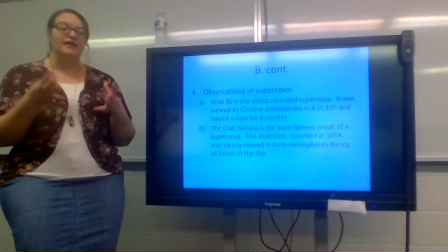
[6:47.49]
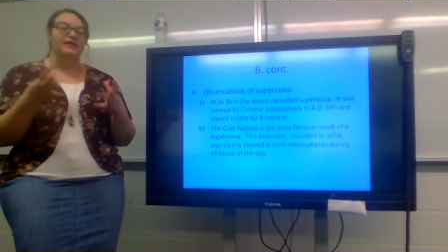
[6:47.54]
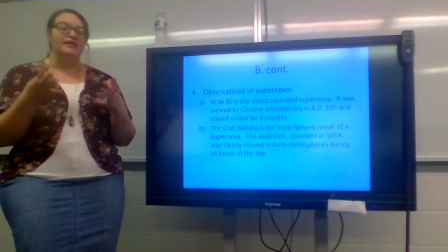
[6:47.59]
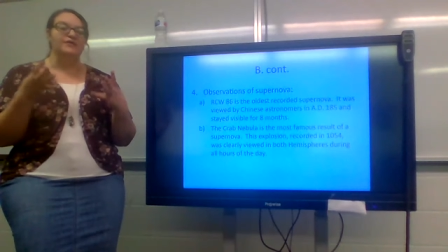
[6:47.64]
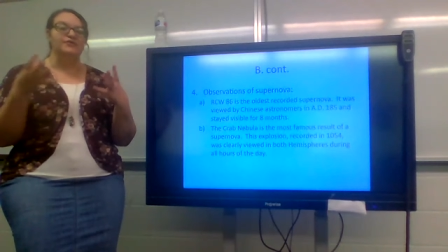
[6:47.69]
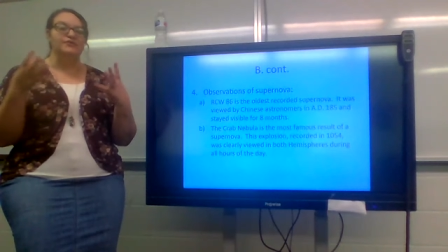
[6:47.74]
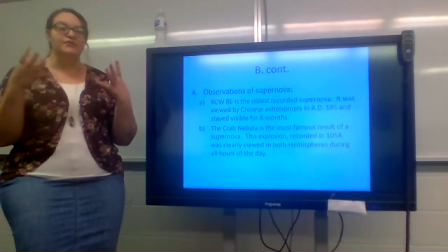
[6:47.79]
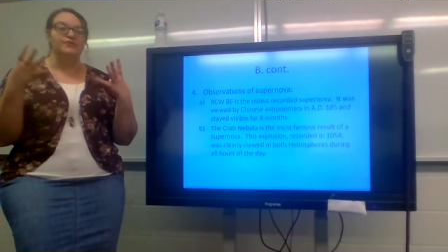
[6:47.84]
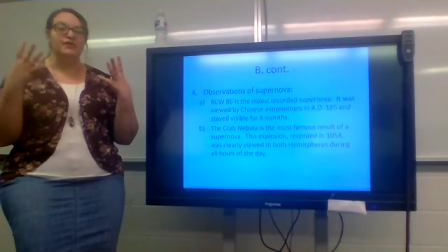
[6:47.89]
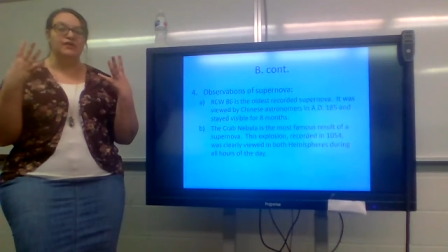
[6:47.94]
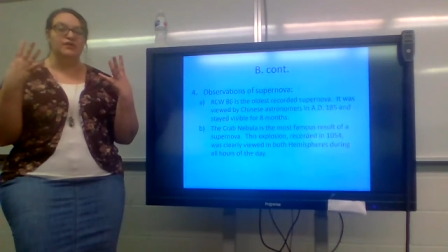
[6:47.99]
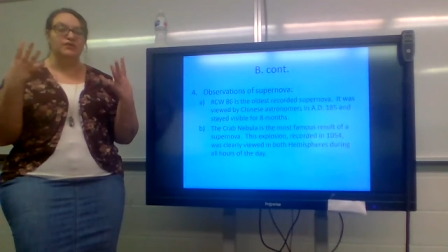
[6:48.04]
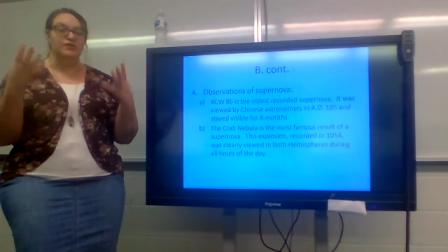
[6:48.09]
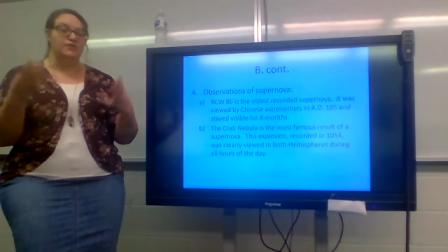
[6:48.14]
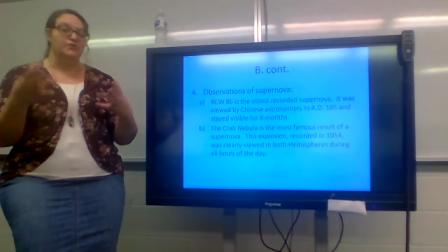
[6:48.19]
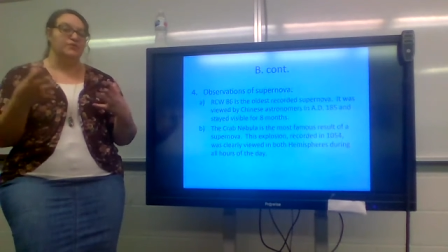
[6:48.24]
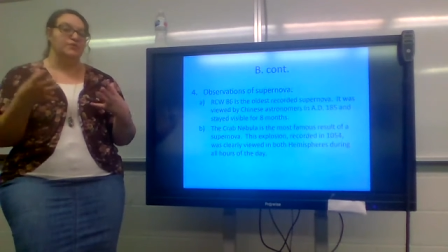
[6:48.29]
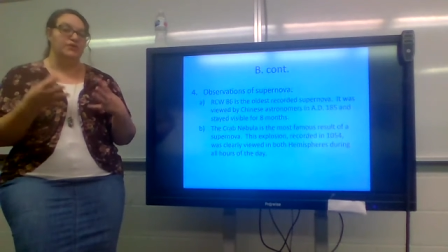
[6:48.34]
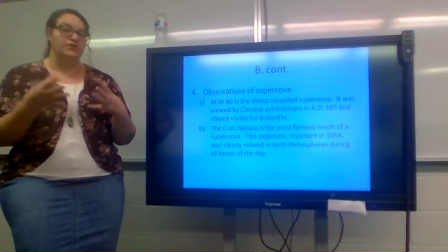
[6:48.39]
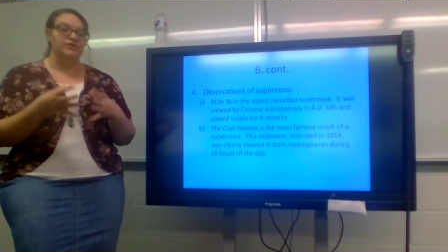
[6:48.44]
and you can
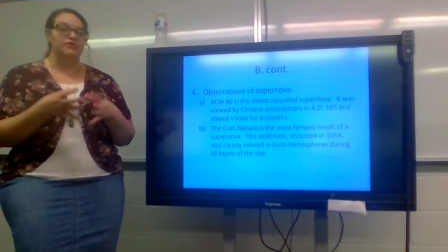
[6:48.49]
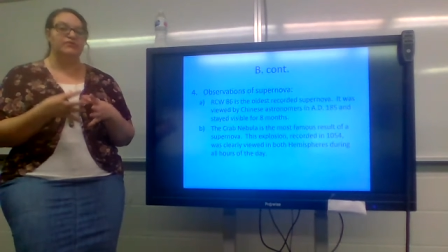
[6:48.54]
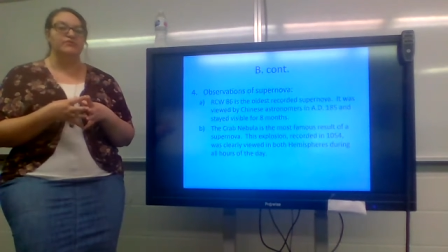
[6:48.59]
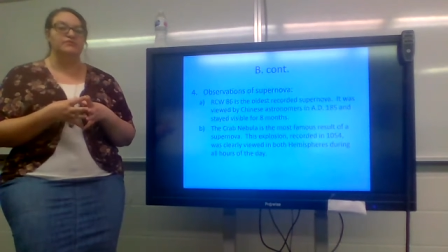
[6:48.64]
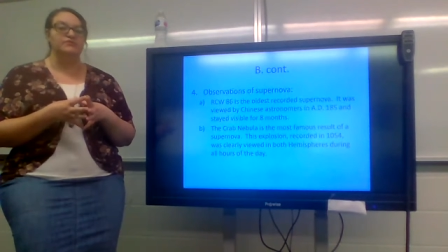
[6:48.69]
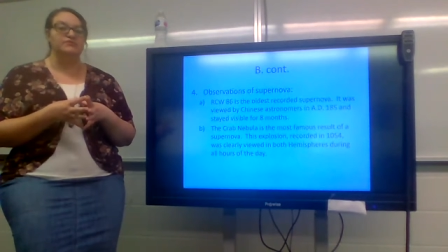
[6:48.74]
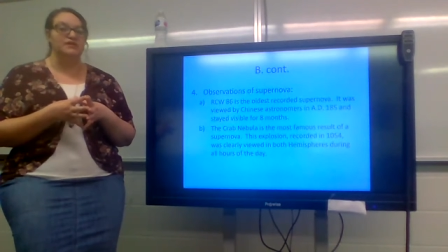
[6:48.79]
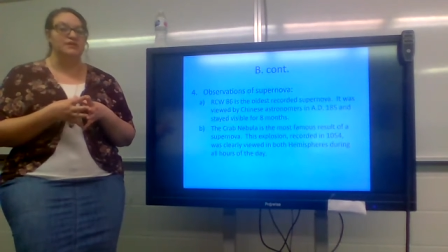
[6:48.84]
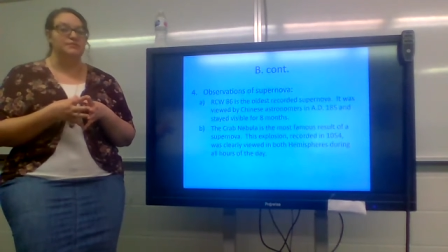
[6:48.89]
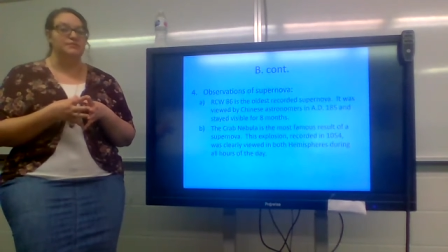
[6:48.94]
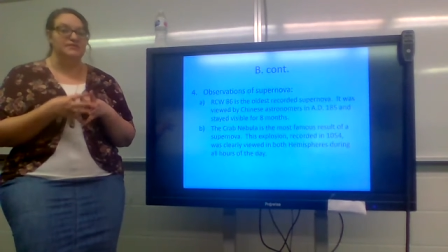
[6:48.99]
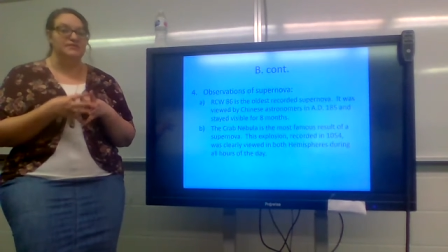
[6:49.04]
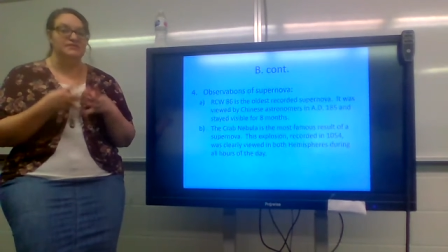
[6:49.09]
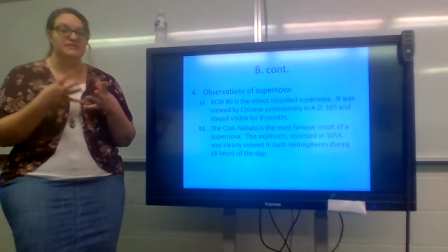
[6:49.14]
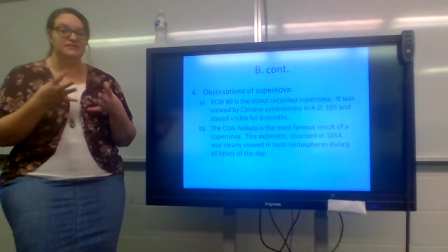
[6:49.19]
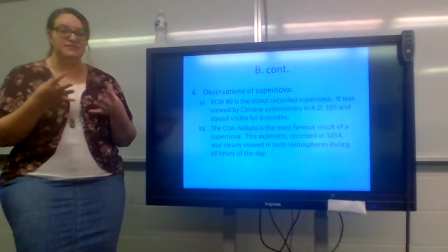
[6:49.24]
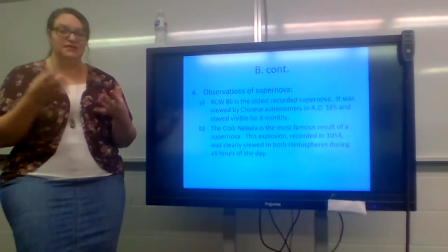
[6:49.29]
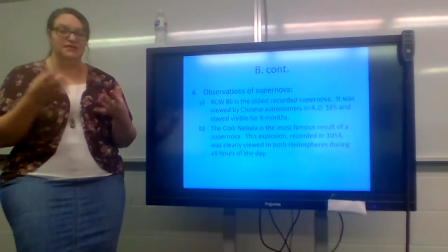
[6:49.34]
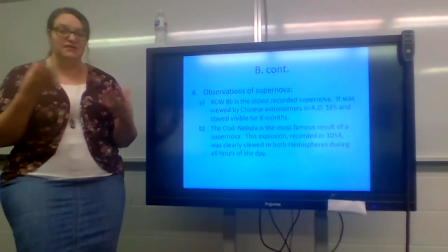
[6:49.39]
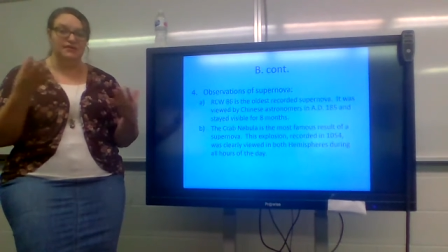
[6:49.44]
go and look those up and
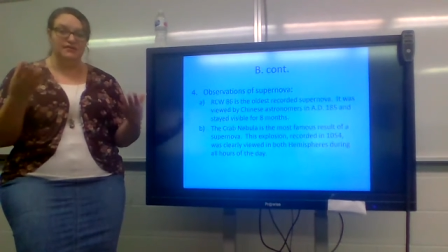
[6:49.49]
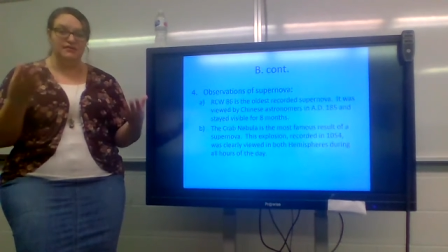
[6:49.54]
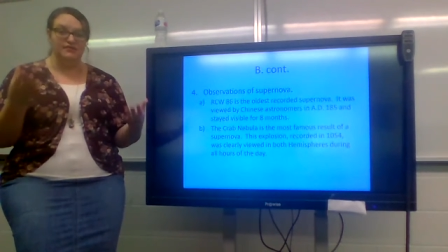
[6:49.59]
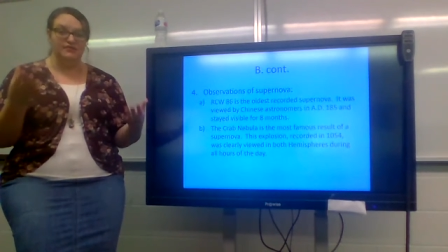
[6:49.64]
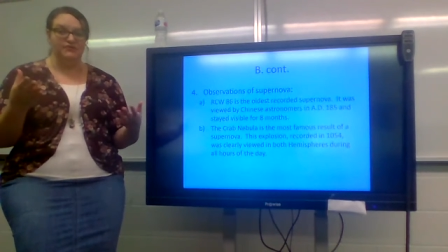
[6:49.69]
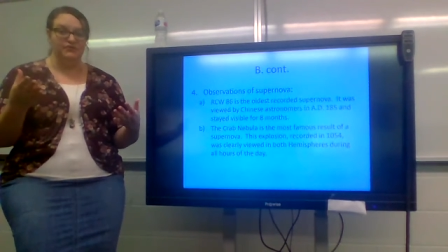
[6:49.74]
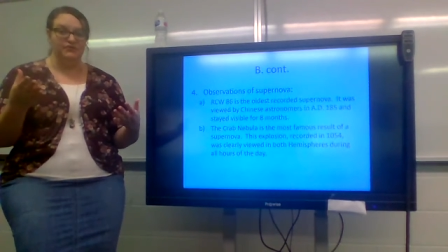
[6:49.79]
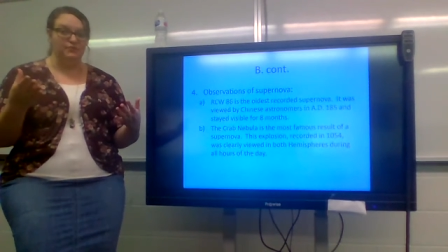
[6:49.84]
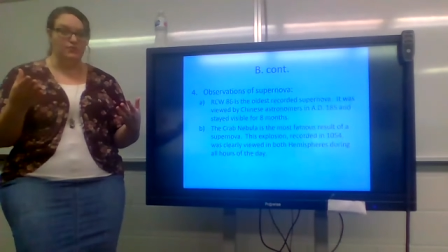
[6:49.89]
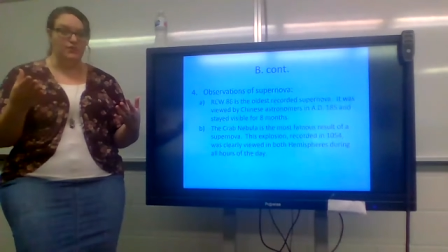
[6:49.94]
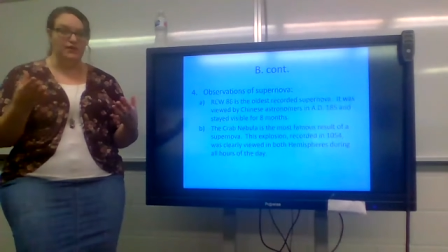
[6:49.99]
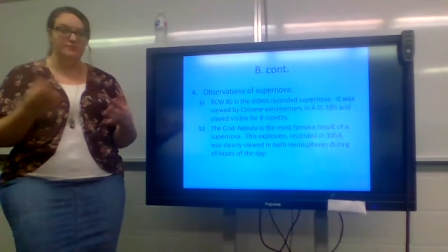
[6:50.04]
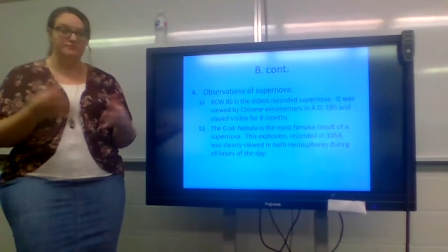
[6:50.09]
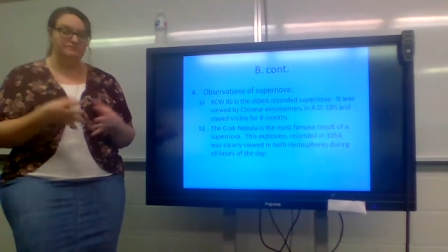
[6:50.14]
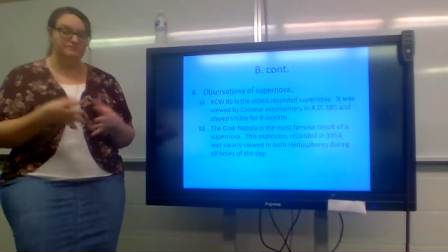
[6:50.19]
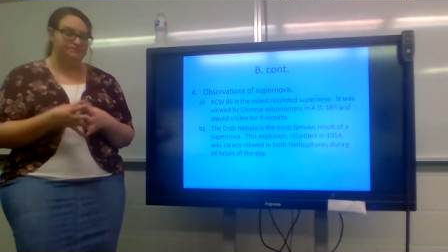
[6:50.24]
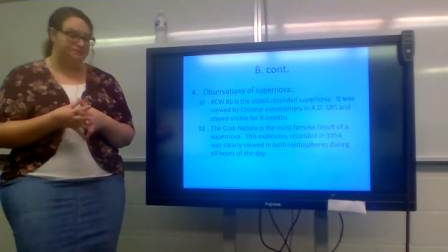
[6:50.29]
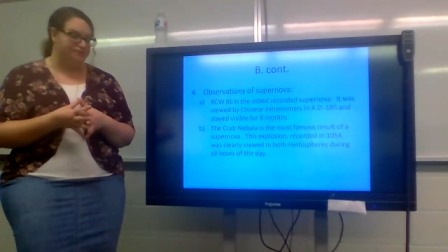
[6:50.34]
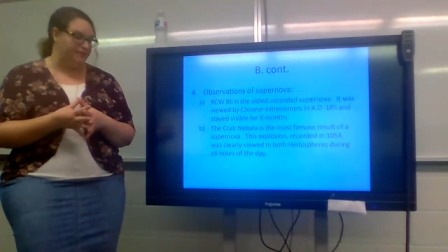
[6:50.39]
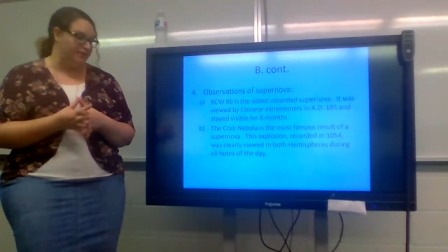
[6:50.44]
study it if you want
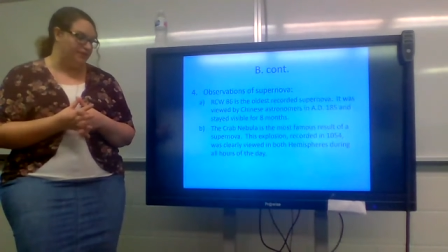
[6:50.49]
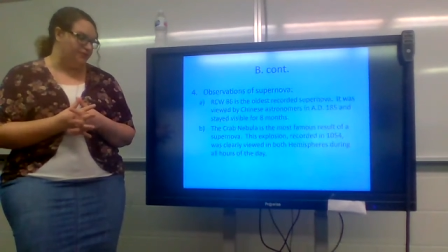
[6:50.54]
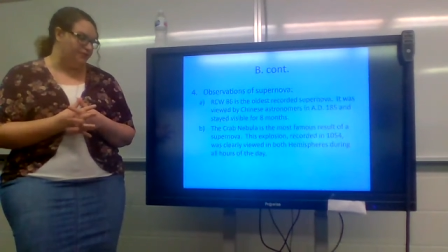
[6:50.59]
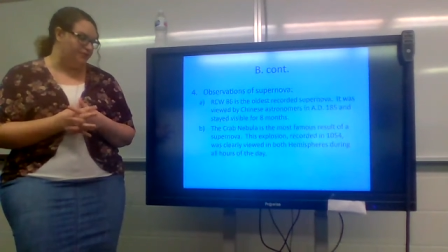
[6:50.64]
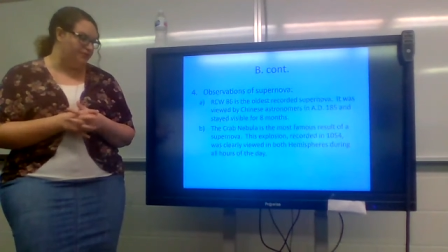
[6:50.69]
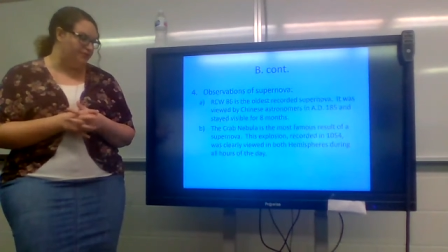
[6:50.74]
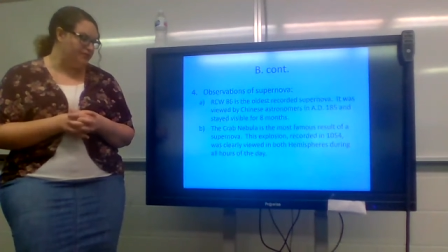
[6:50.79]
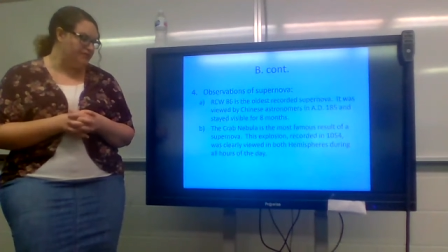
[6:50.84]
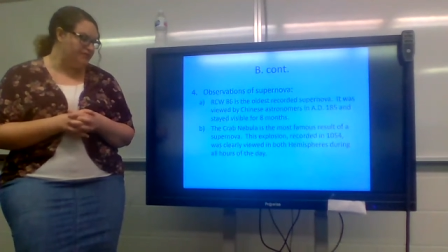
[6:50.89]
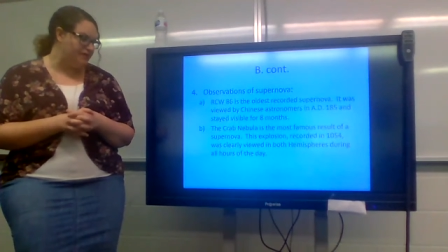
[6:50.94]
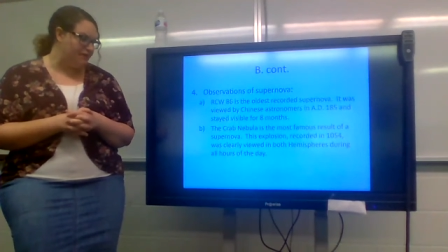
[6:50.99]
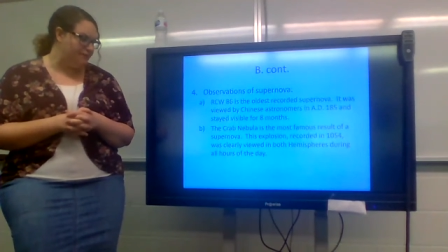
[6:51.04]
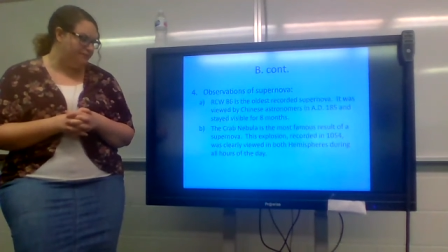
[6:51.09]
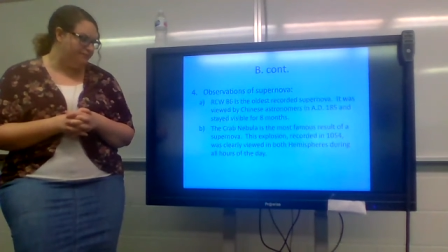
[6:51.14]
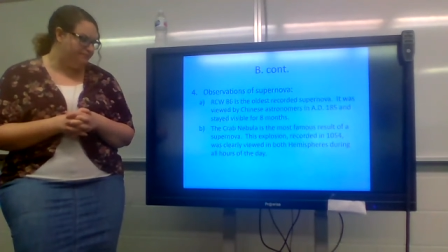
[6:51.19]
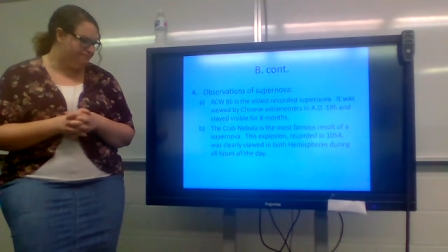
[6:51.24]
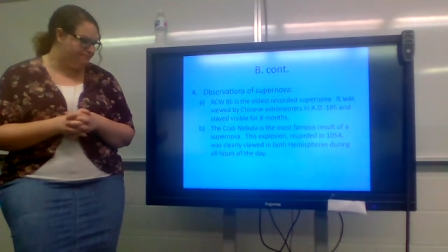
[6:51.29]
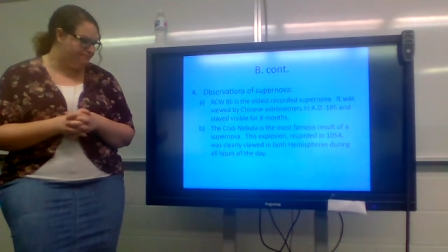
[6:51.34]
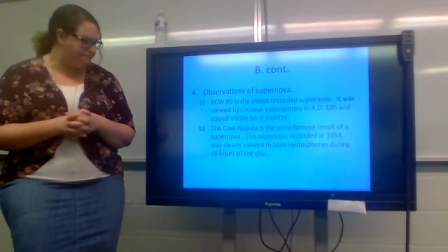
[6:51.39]
in your free time.